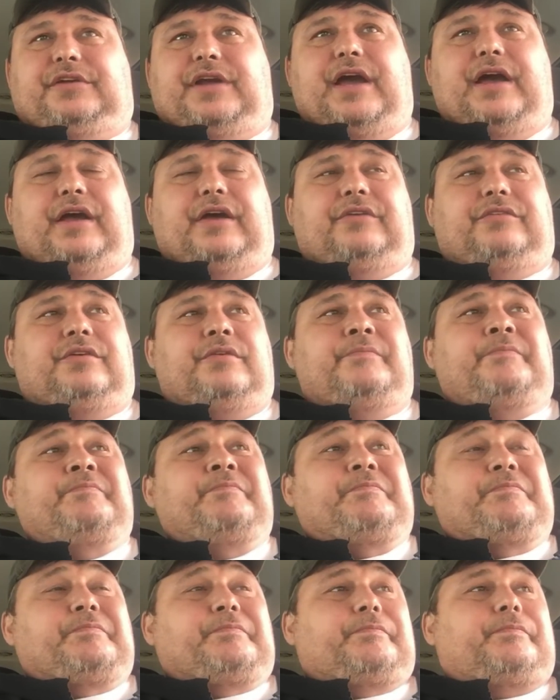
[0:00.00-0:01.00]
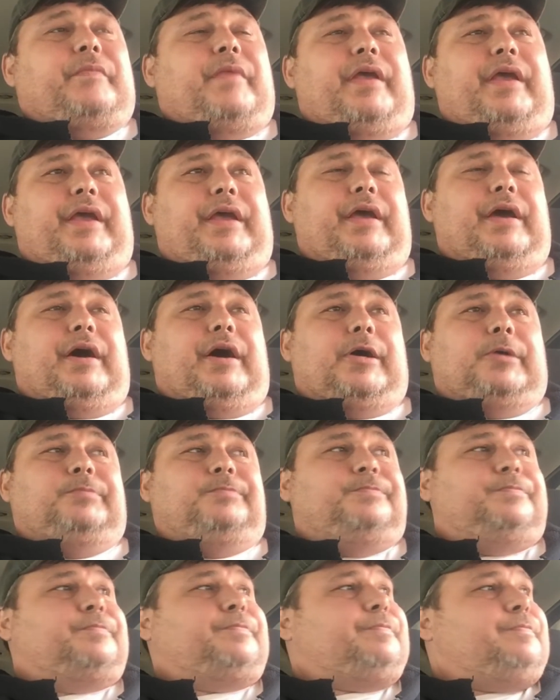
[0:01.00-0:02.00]
guys.
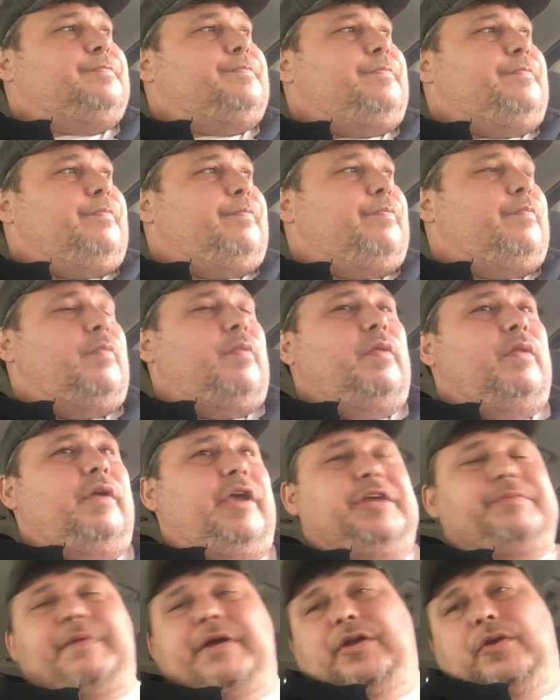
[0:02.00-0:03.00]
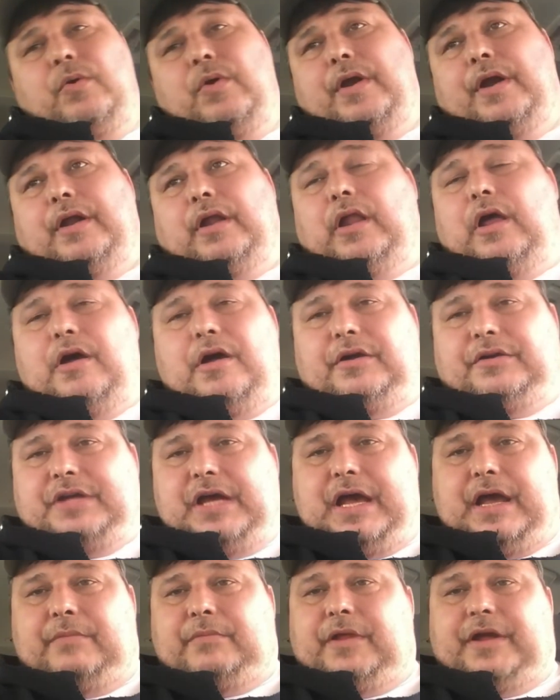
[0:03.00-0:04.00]
He's been doing it a long
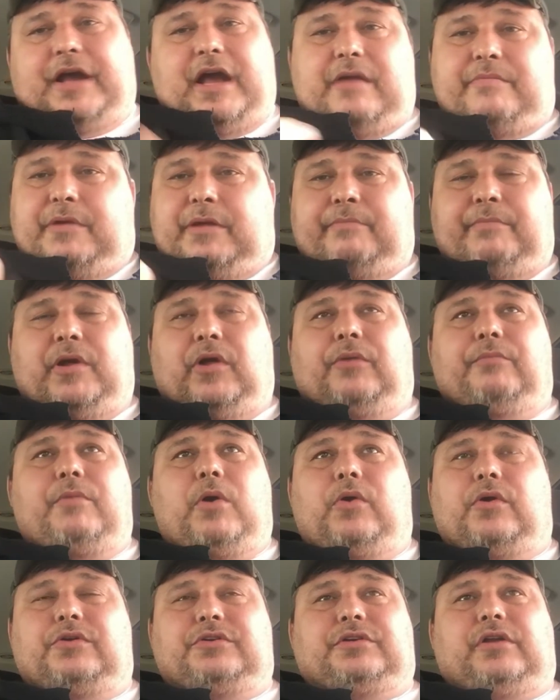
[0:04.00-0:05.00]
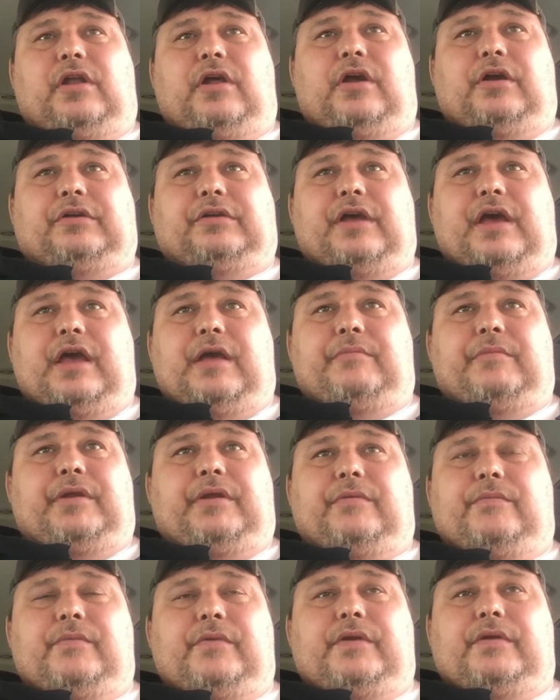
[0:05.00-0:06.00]
time, like I've been building motors a long time,
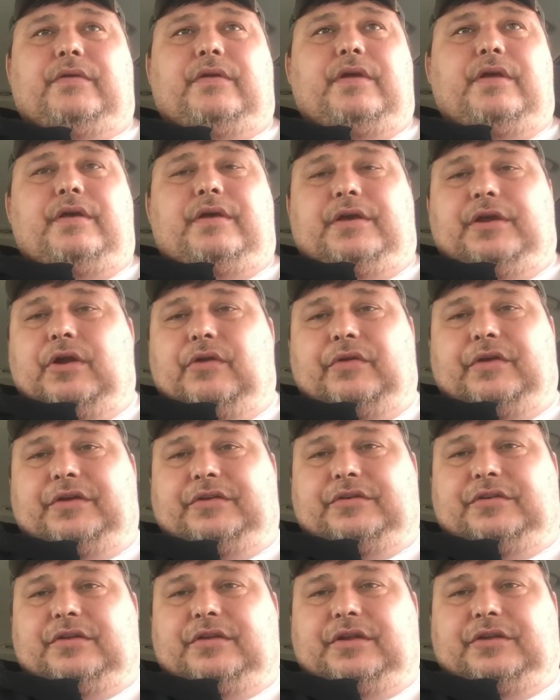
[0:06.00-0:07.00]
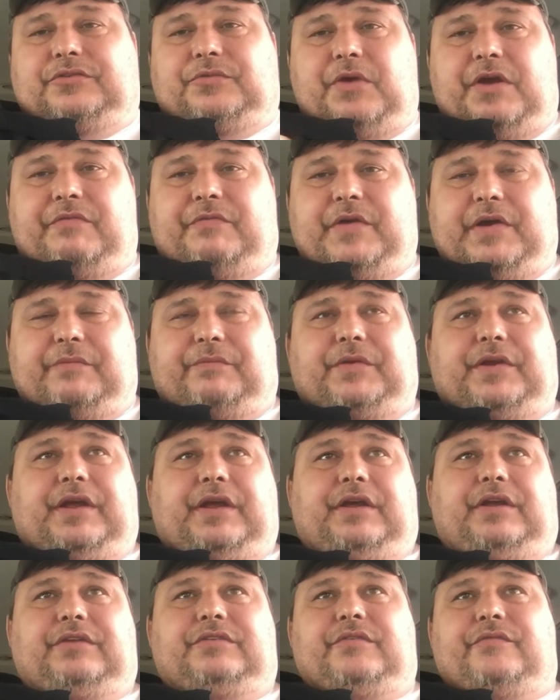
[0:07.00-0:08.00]
and you know, these
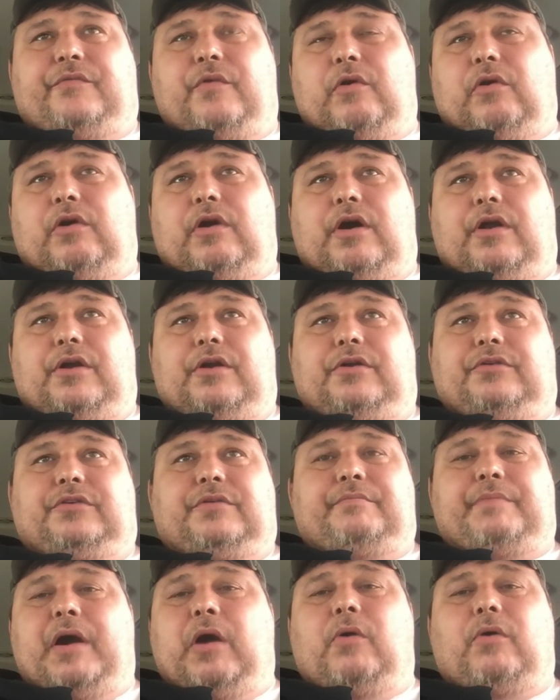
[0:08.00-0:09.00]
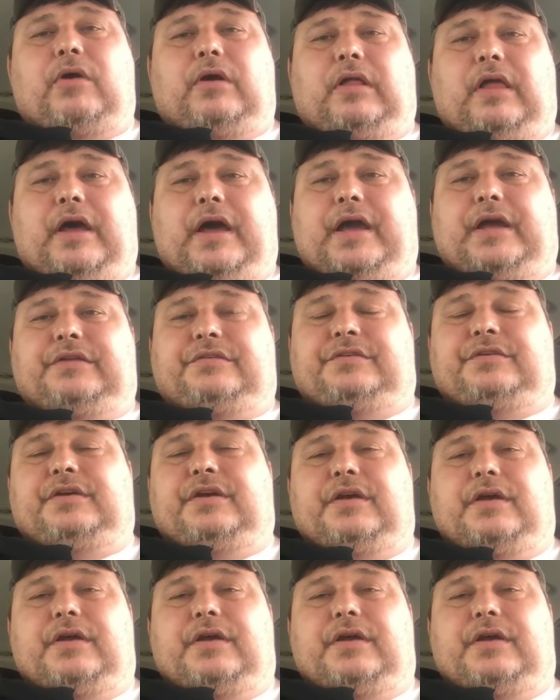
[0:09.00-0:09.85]
350s and 400s and Power Glides,